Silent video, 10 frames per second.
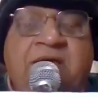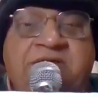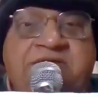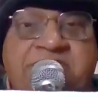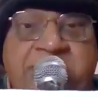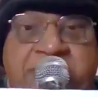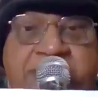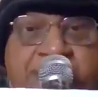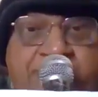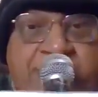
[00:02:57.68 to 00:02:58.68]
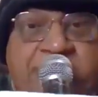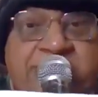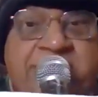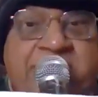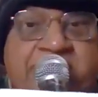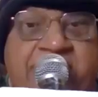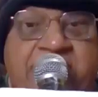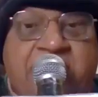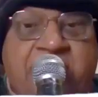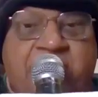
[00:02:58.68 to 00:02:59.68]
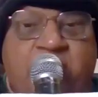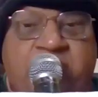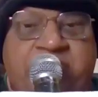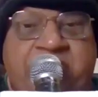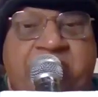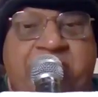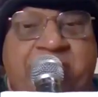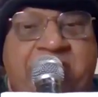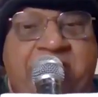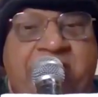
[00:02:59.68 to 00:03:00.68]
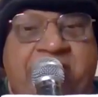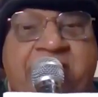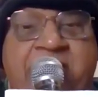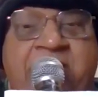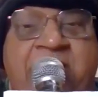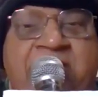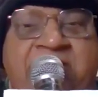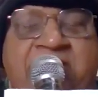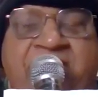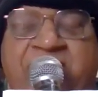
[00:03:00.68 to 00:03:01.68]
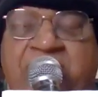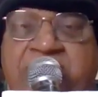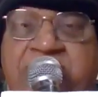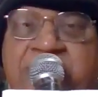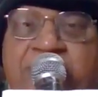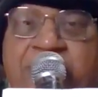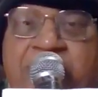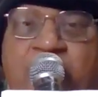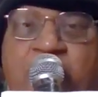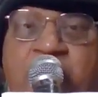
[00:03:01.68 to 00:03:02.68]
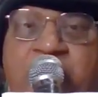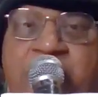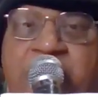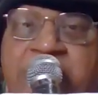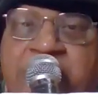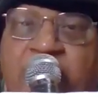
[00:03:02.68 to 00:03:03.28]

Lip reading: C terminus end, the carboxy terminal end. The first double bond is